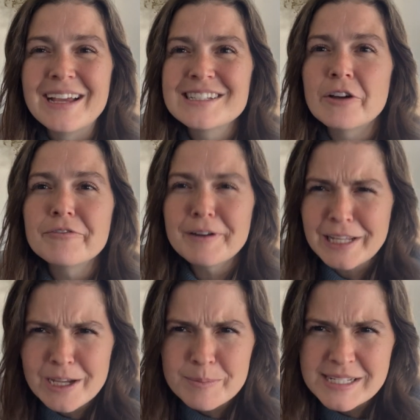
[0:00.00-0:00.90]

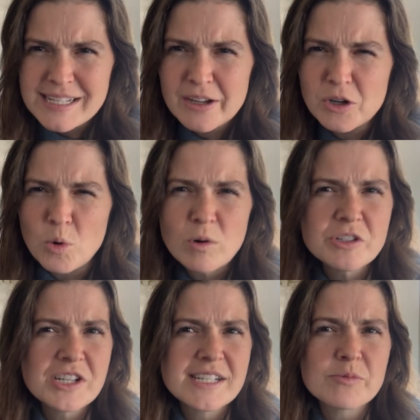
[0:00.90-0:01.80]
Delphinium is a
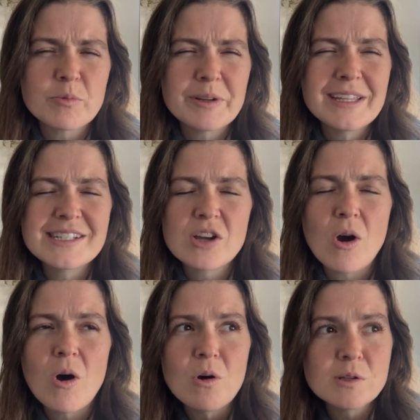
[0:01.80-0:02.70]
gorgeous, really
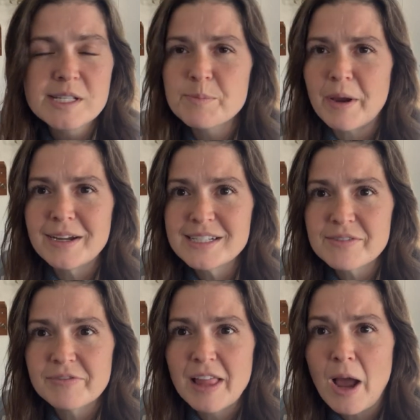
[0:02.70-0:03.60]
tall, spiked
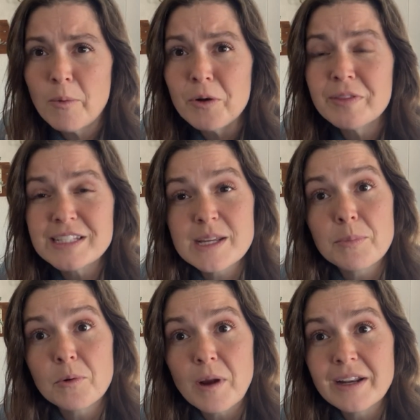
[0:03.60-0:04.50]
flower that's a
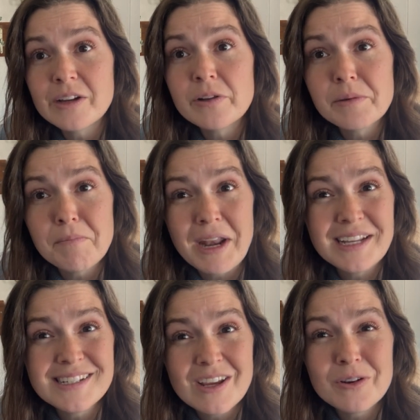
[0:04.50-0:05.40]
perennial in
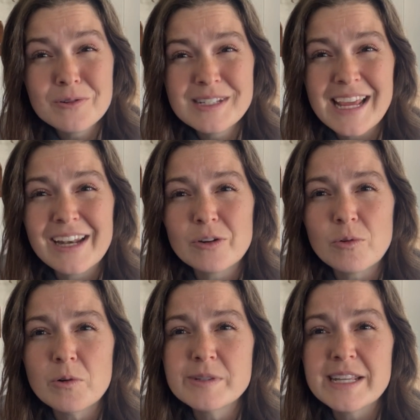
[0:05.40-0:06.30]
many zones and
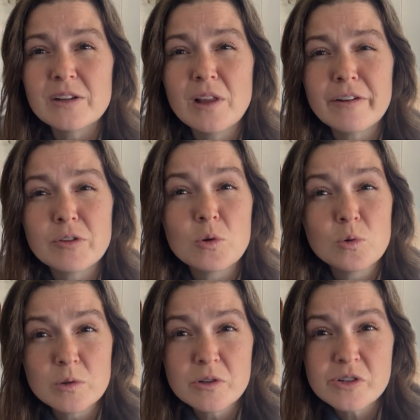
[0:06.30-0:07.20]
grows in a lot of
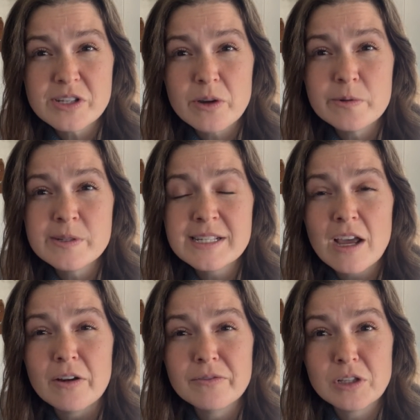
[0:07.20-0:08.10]
cooler zones
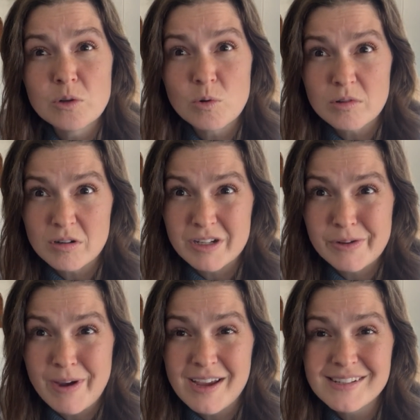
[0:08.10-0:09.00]
of the northern
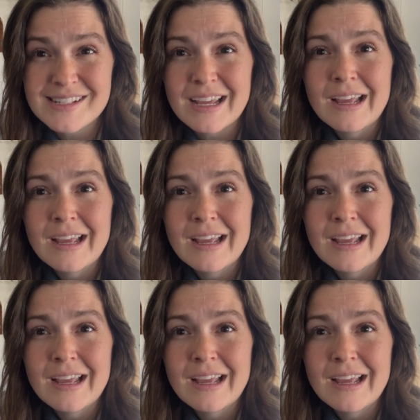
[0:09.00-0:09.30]
US.